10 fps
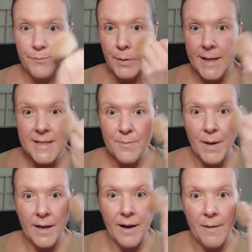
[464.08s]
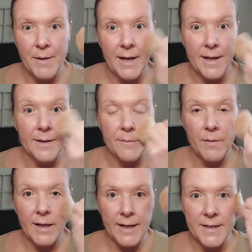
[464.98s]
placement. I mean,
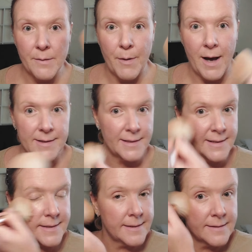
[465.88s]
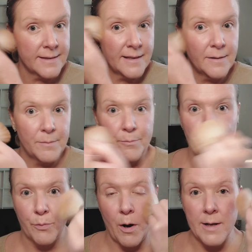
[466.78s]
it deposits the
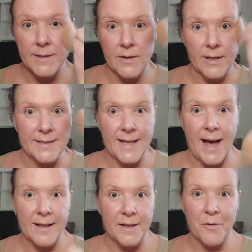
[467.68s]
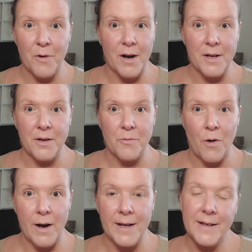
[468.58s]
bronzer exactly where you
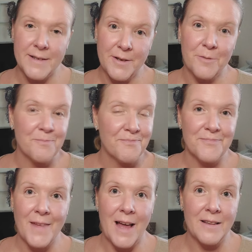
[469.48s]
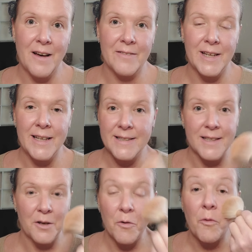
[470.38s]
want it to. I love it. It's a
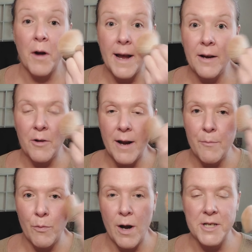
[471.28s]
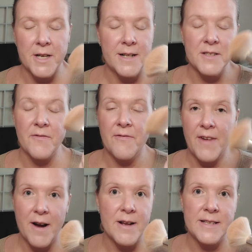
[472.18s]
great brush, and it's
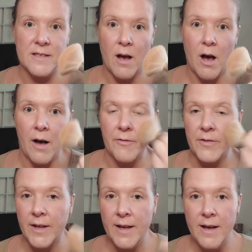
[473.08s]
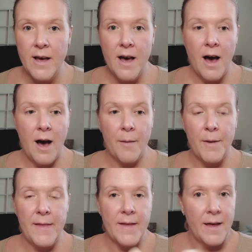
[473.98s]
very soft.
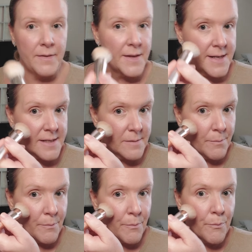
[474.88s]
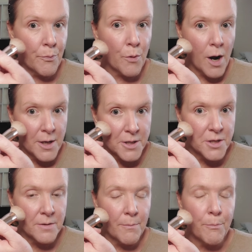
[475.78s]
And then this blush
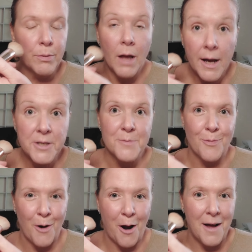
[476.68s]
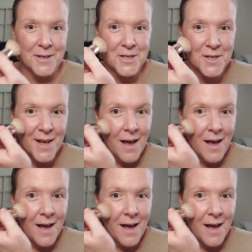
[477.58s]
brush